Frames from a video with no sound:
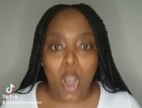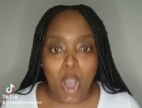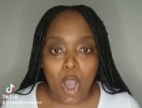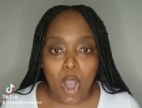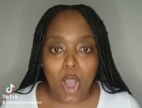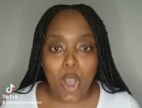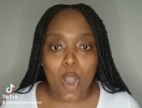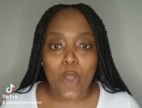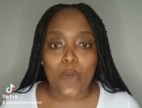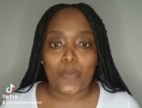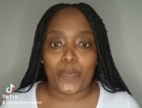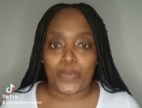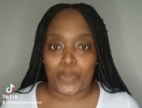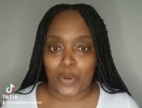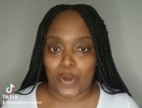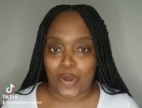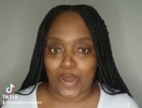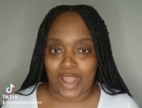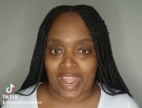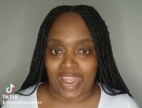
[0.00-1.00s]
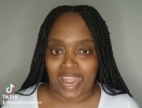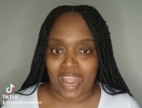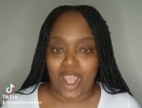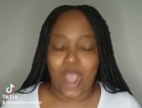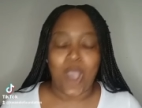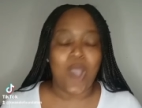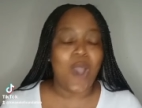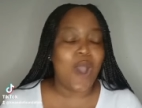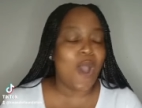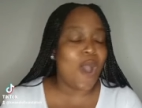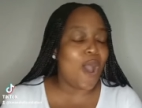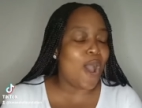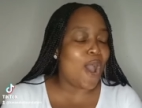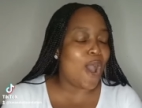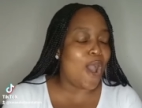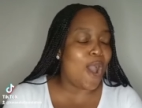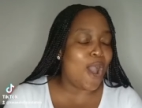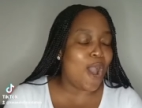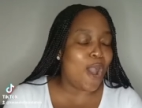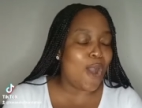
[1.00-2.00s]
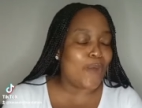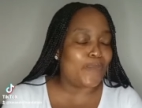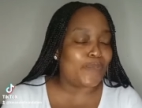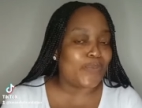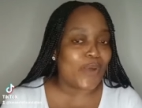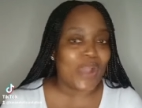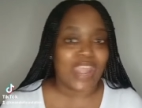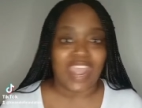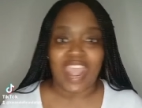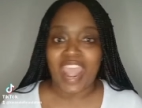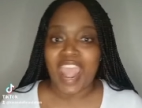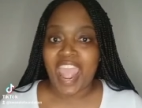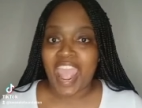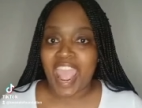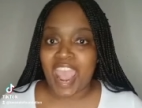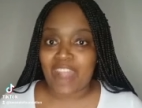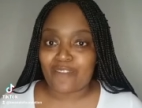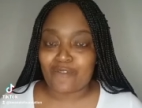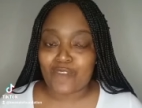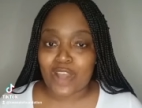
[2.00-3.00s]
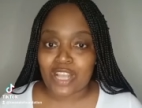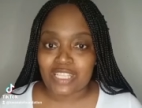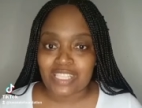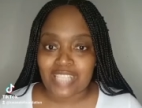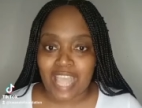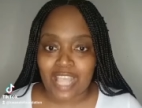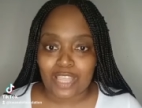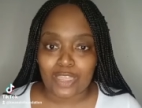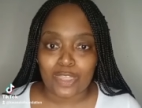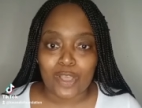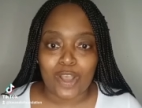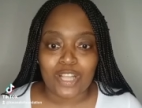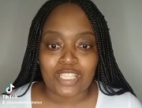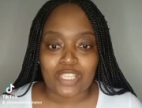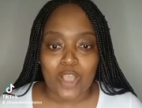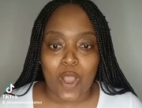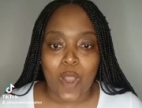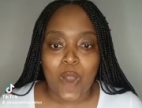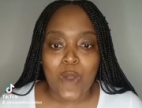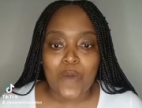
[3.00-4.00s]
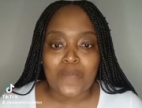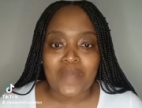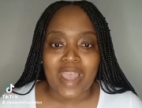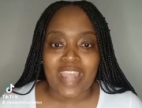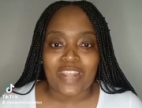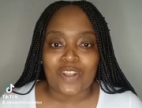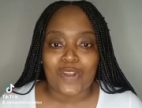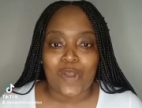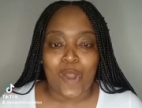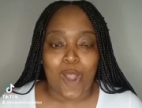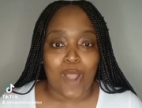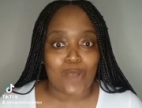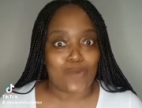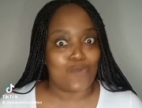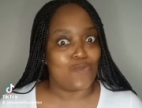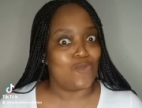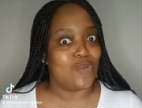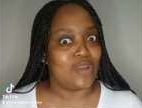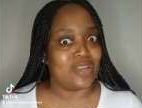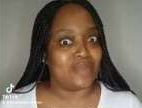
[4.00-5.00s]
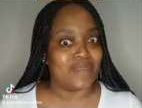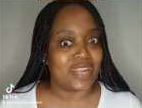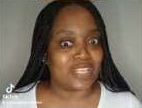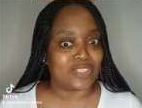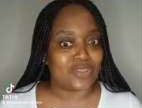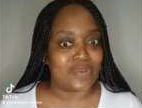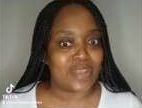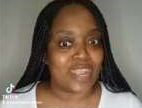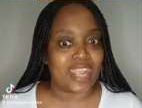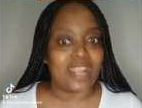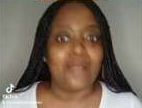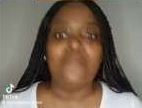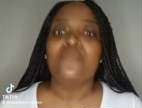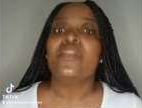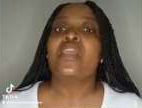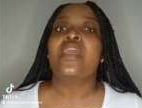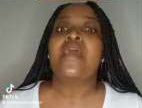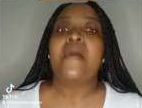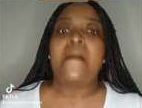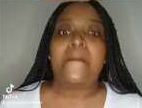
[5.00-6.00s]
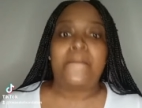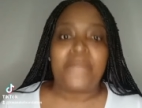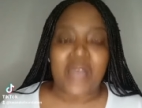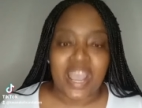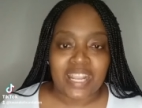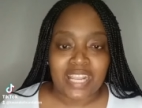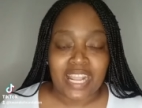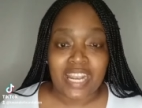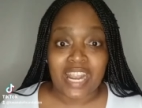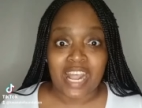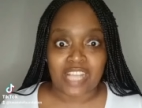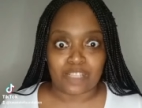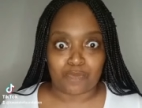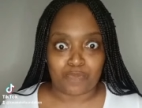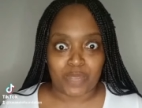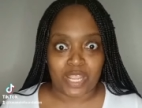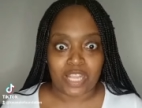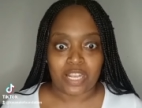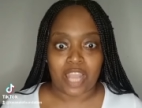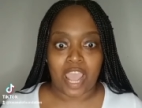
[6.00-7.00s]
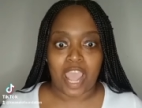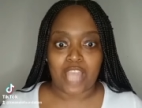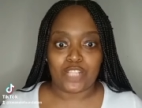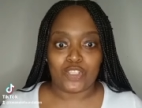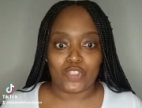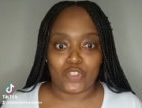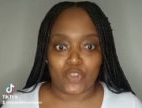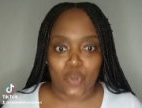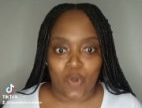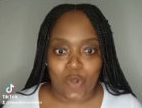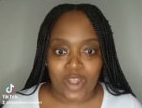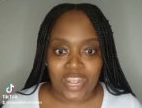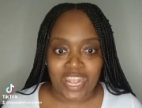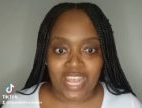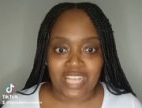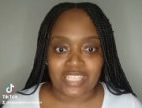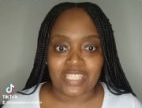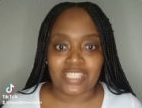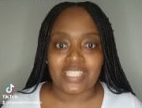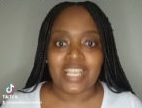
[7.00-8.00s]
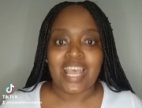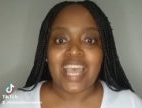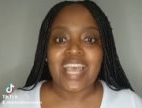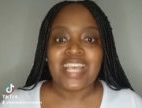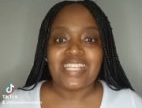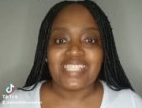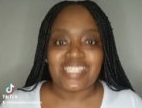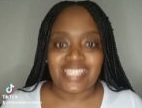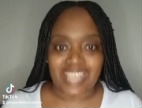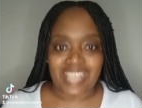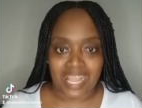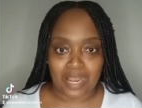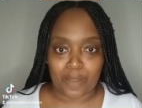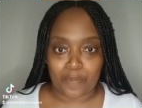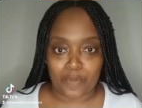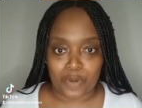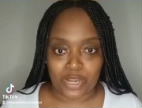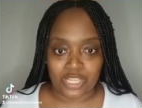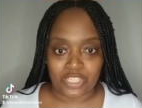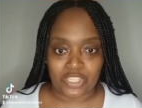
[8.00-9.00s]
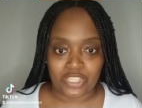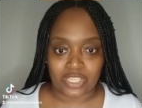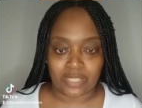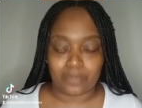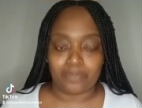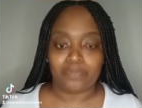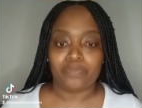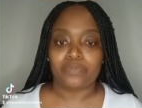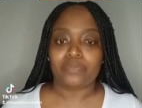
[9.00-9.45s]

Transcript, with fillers: Oh boy. Oh boy. At first I thought, oh my God, what am I doing? But it has been a joyous celebration.